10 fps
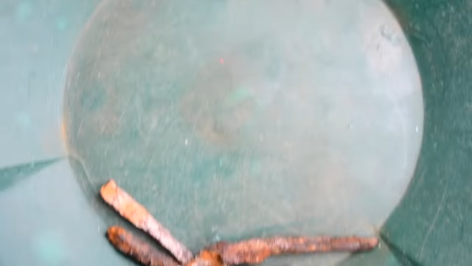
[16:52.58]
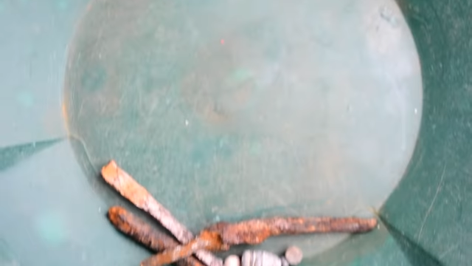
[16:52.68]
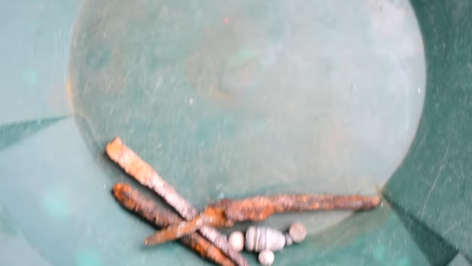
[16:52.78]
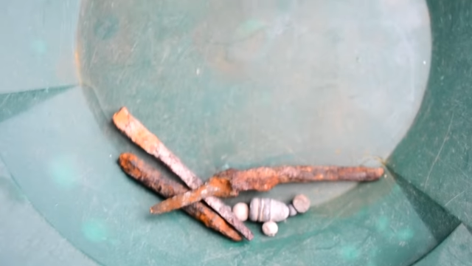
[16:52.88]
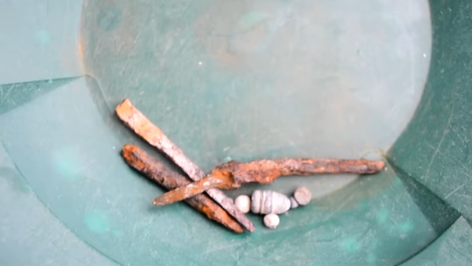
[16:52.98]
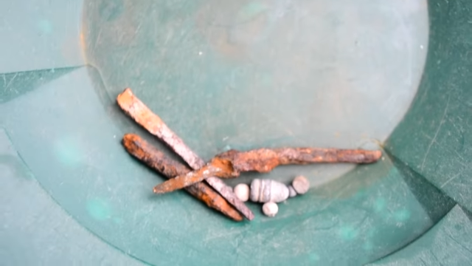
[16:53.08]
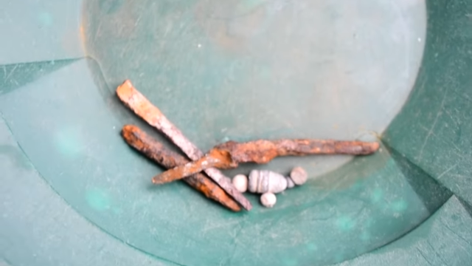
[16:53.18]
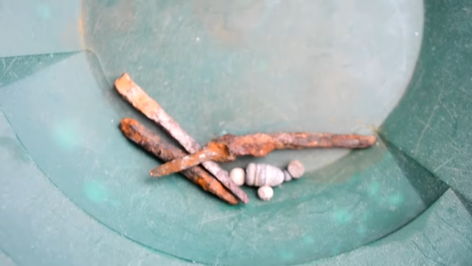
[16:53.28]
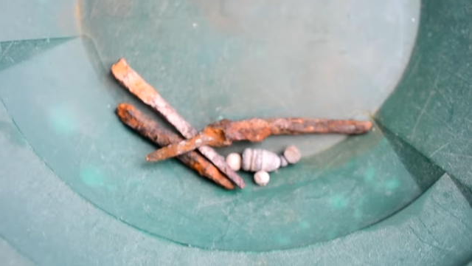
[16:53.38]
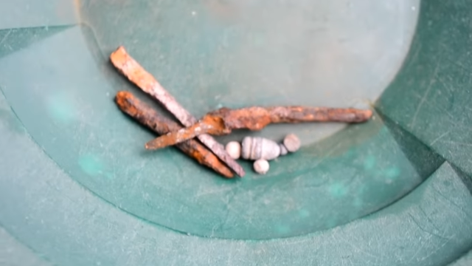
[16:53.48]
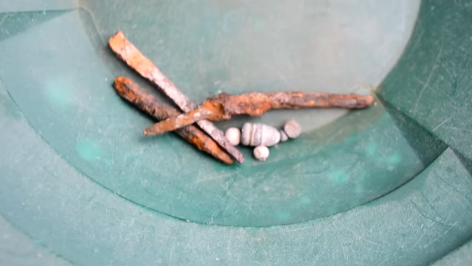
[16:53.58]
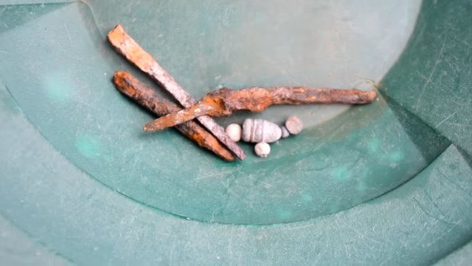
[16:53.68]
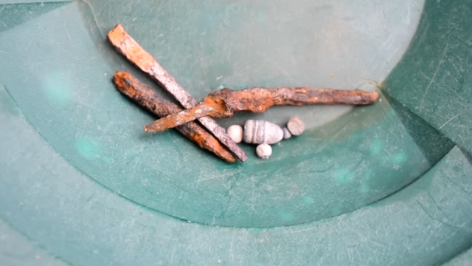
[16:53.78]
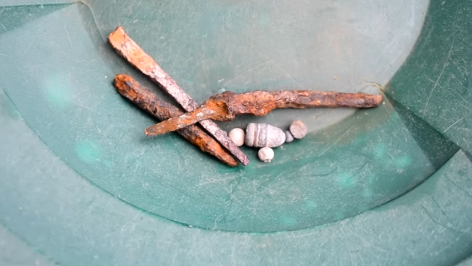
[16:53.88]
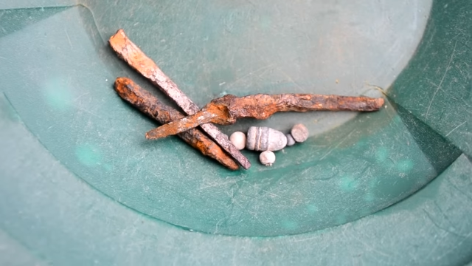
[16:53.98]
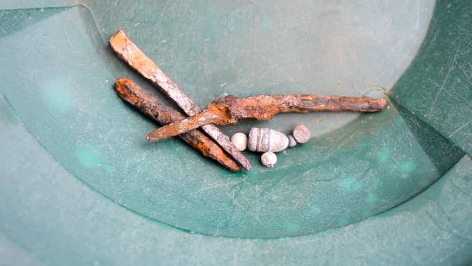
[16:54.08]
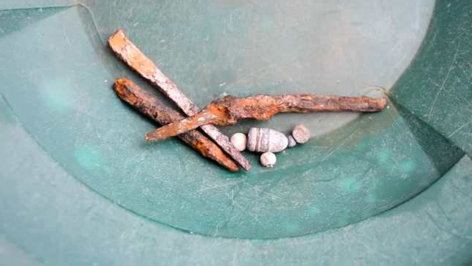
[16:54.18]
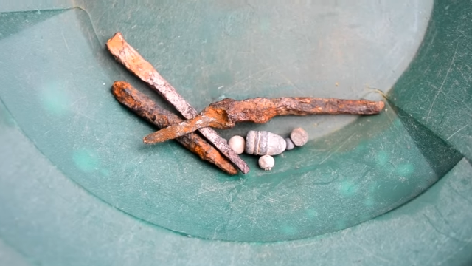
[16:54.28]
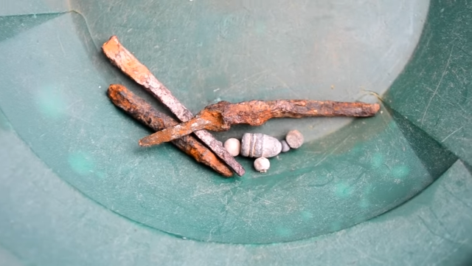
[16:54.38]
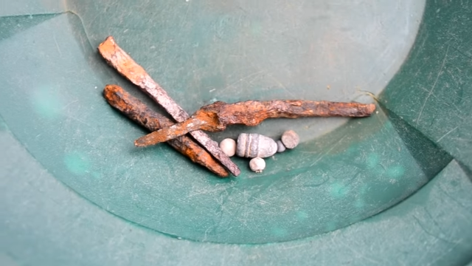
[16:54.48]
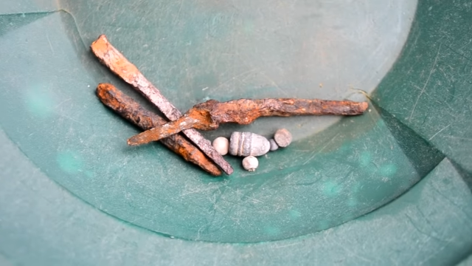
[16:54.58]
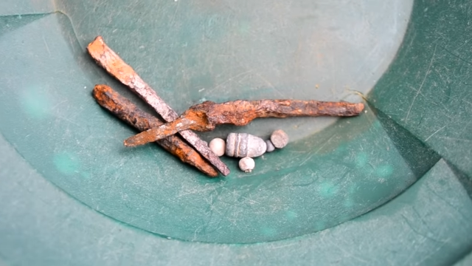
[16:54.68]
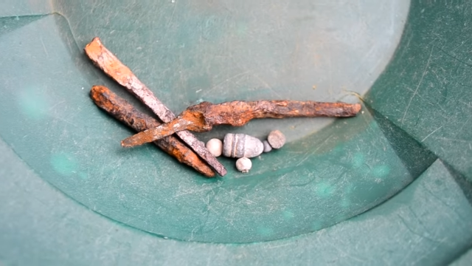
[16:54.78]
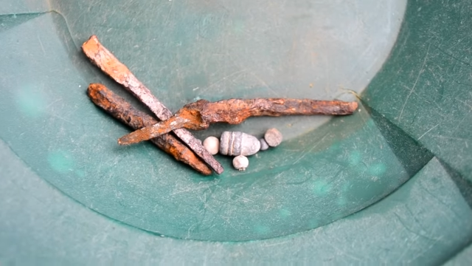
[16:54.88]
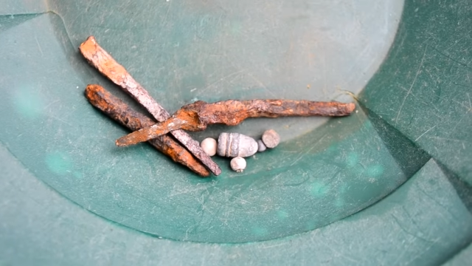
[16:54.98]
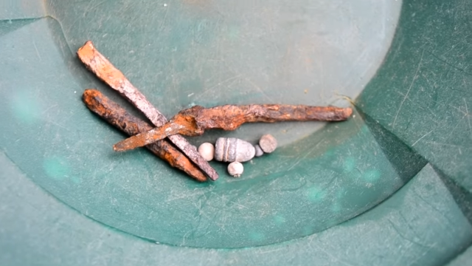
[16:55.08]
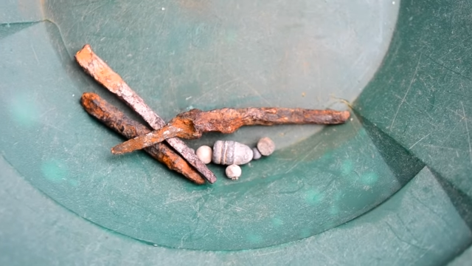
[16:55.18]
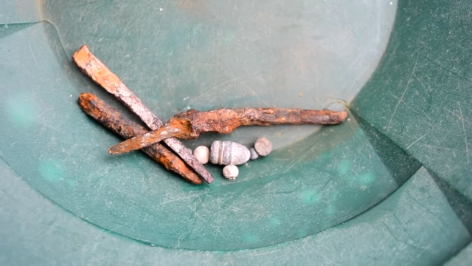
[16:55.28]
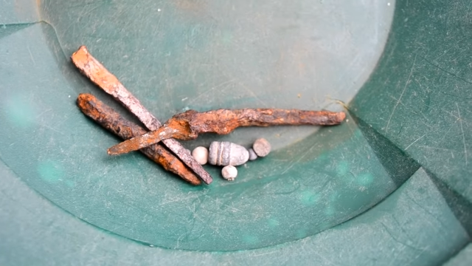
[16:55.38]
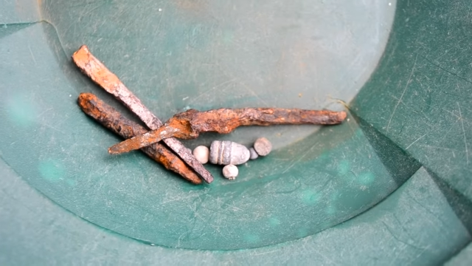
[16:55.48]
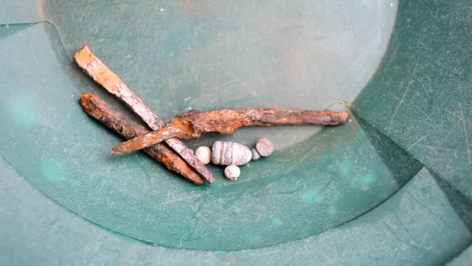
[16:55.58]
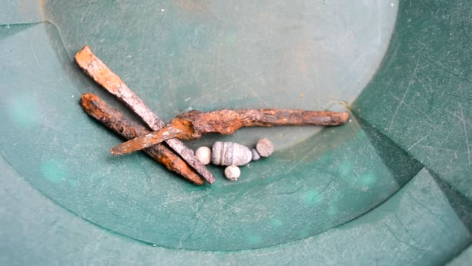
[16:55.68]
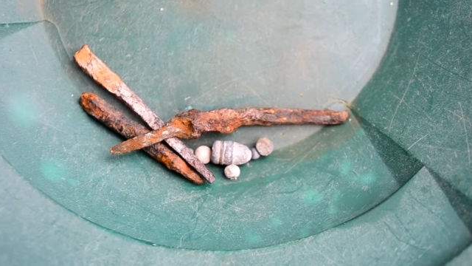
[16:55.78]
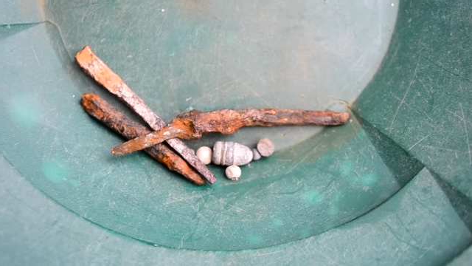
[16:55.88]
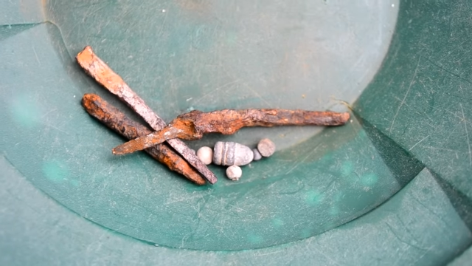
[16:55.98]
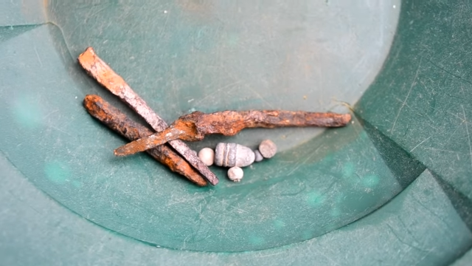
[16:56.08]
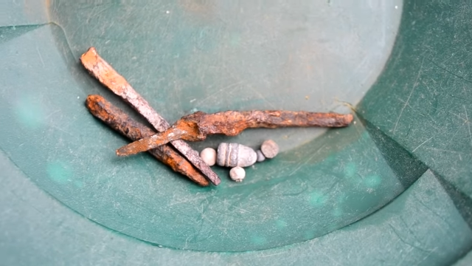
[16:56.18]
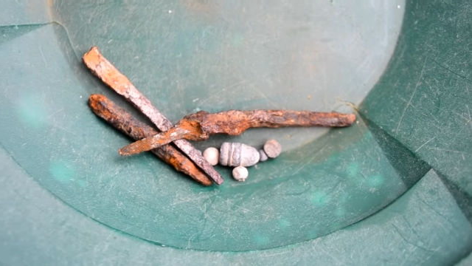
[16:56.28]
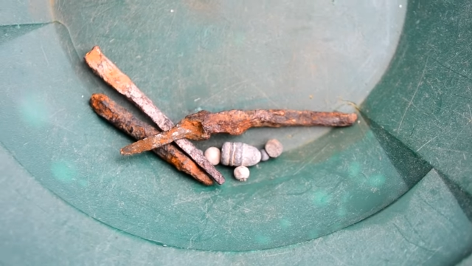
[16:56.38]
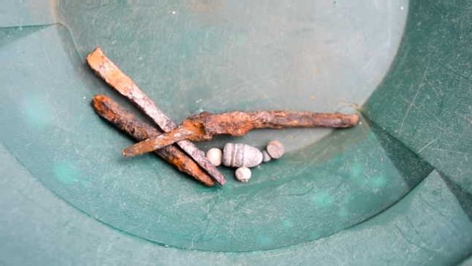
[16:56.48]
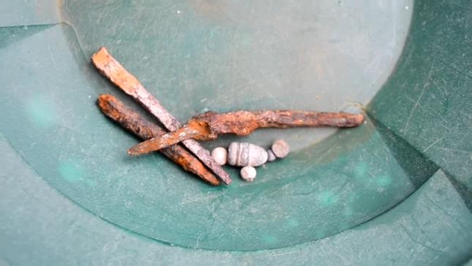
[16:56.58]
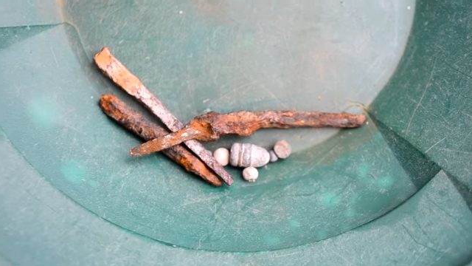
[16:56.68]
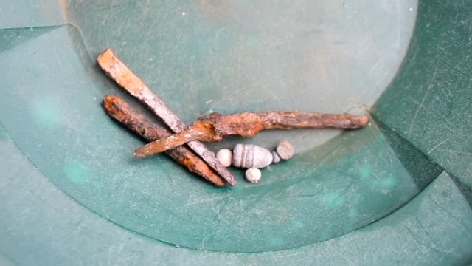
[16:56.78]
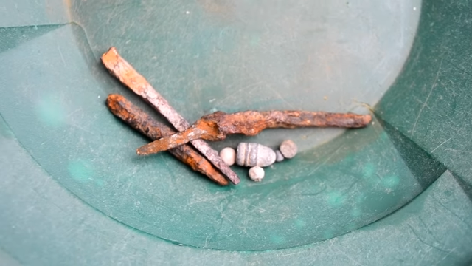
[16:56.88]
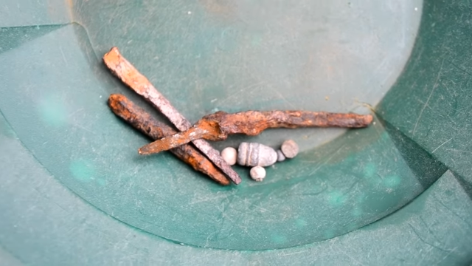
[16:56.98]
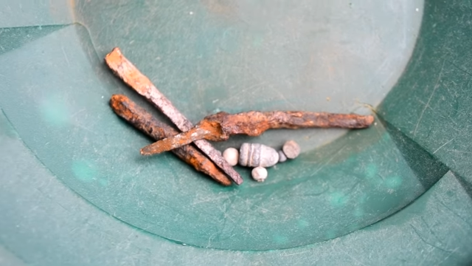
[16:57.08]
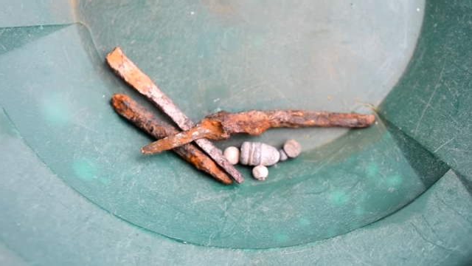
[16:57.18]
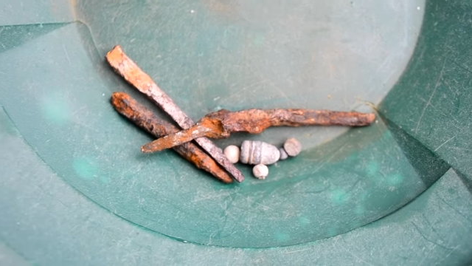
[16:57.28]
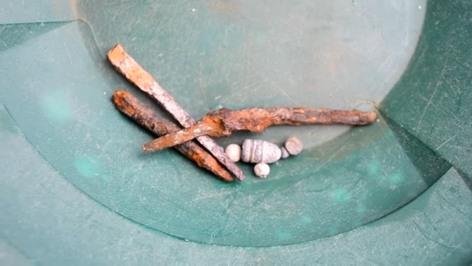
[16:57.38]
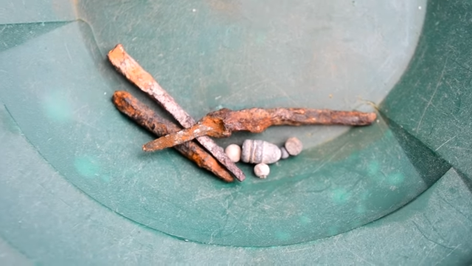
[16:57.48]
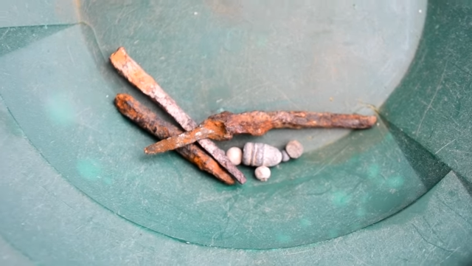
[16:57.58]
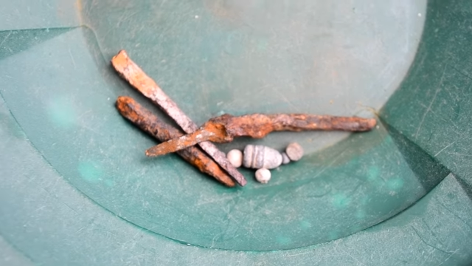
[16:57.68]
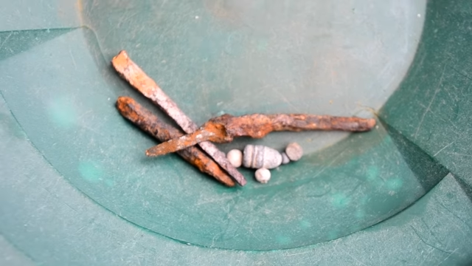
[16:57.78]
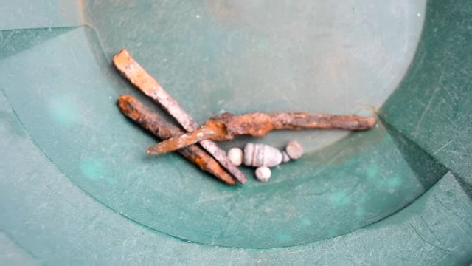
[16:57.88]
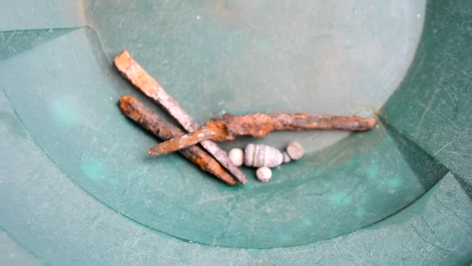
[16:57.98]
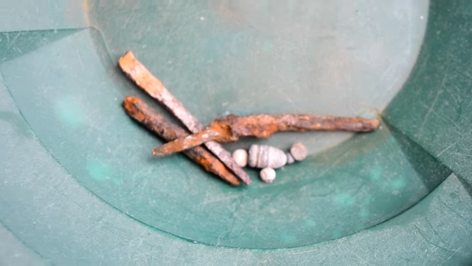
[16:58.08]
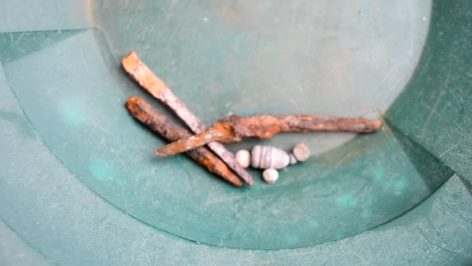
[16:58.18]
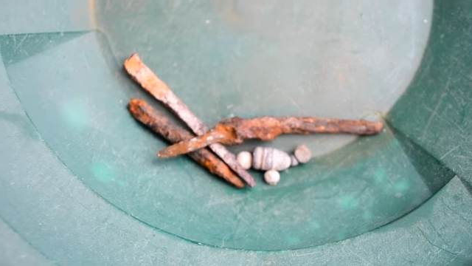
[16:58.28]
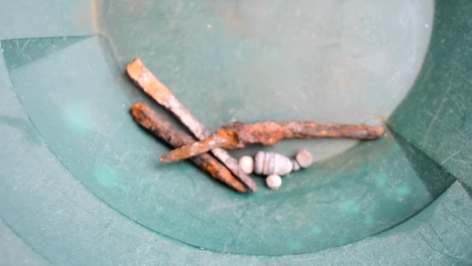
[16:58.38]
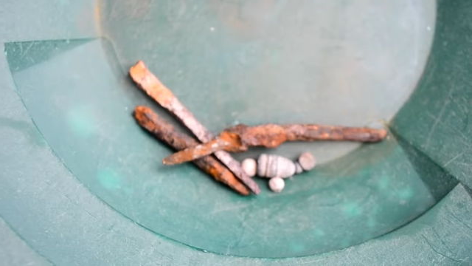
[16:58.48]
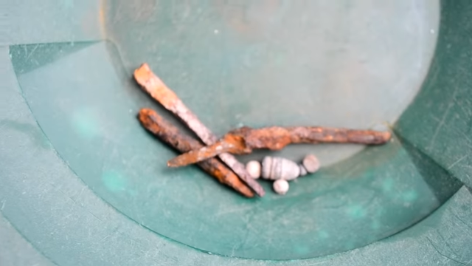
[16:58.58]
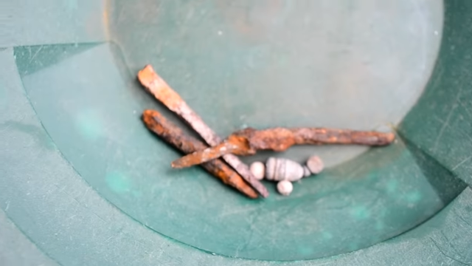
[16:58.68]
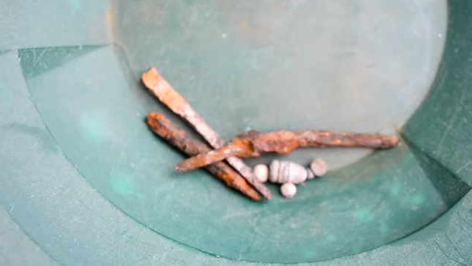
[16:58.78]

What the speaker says: No face is visible, so there are no lips to read.